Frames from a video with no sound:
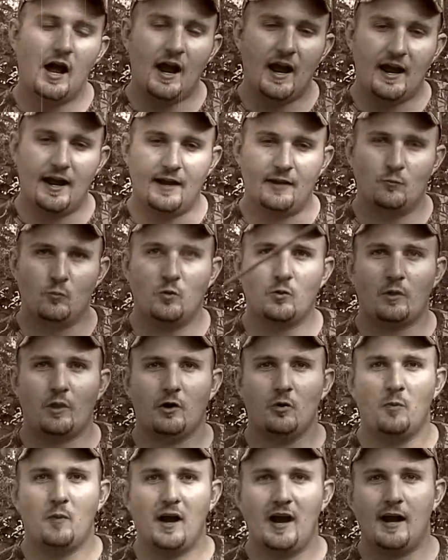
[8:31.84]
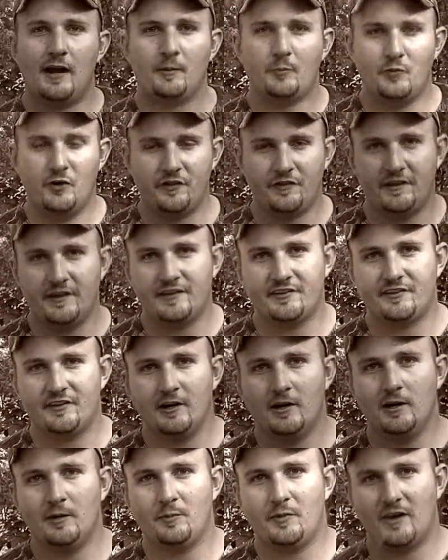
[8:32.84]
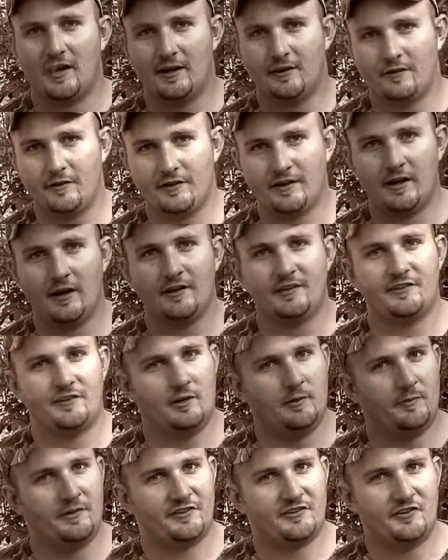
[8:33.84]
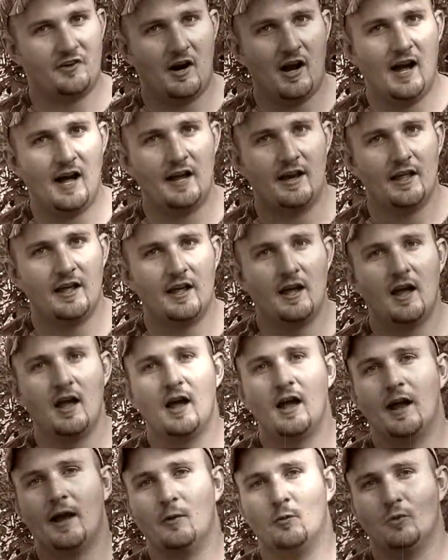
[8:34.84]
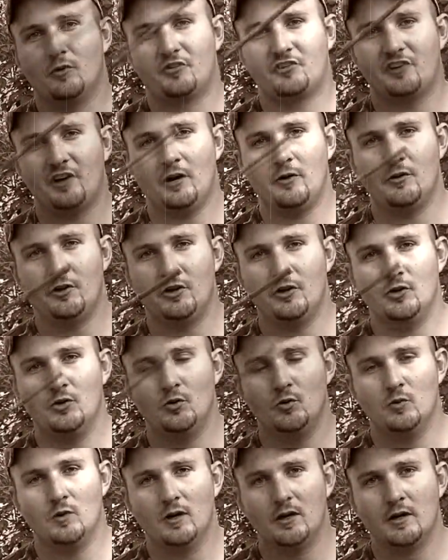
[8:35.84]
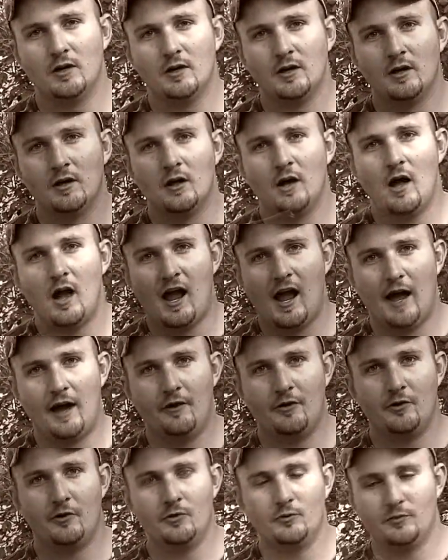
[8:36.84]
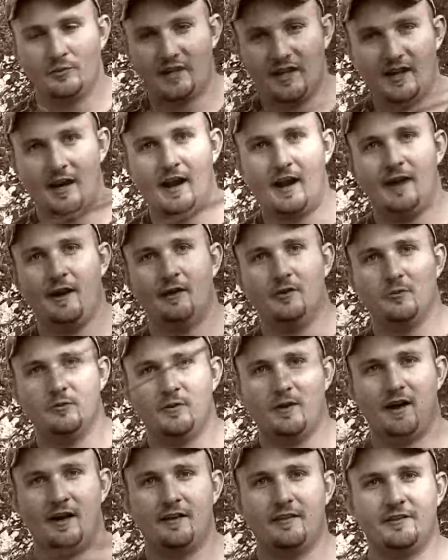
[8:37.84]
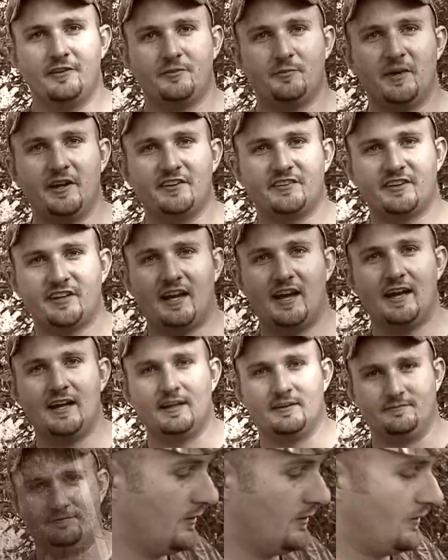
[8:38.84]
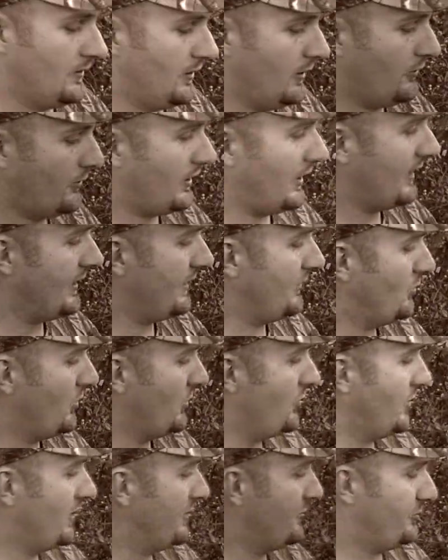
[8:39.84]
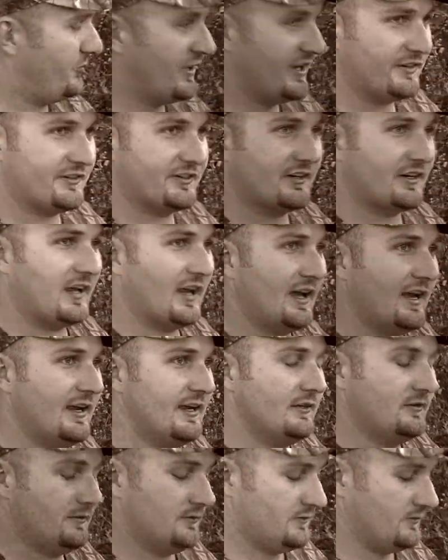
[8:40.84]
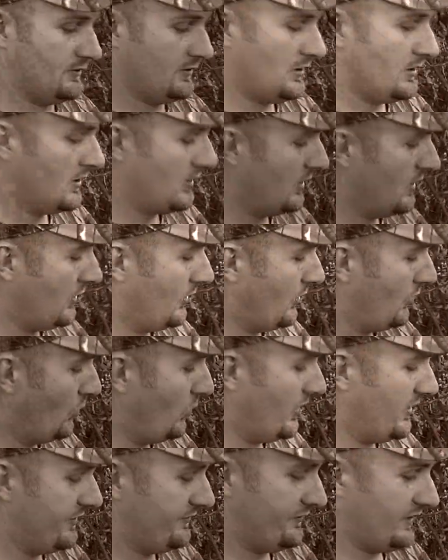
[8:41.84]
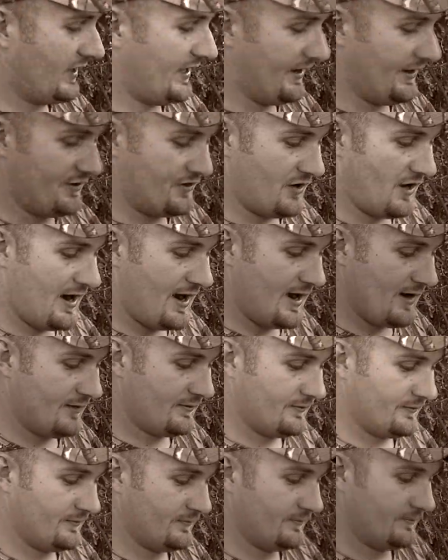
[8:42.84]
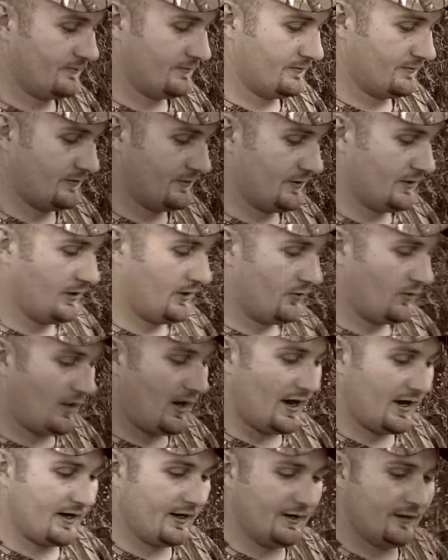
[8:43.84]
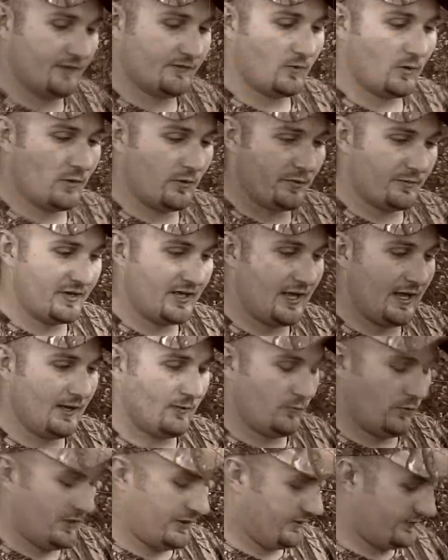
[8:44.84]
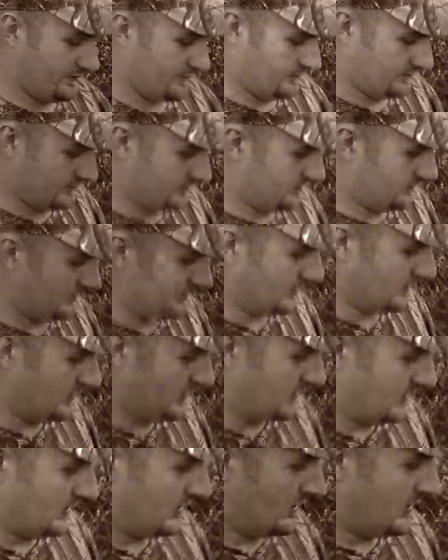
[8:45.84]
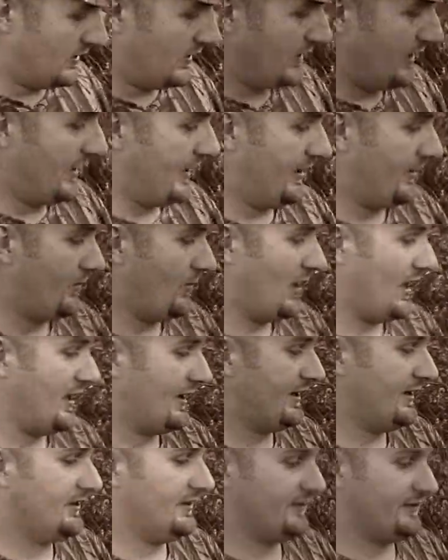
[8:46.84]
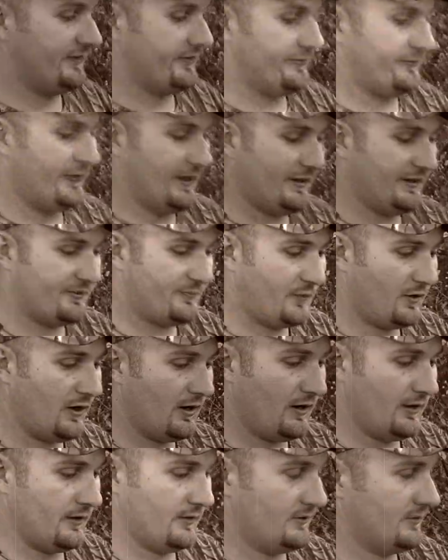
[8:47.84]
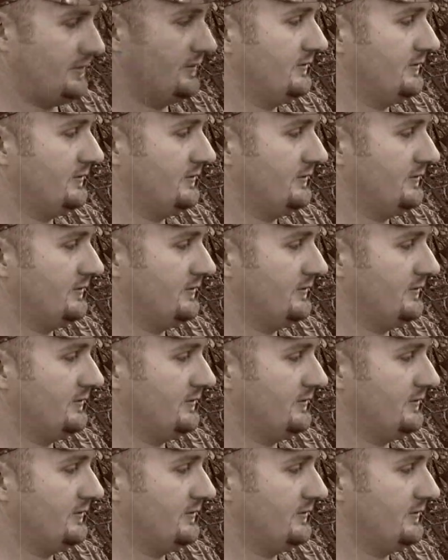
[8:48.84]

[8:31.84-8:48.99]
And we'll go back, put this up, and I already got some that's dried, and we'll show you how to get an arrow out of this piece of cane. Okay, we went and picked our cane. We've let it dry. Right here's what we began with, and right here is the finished product.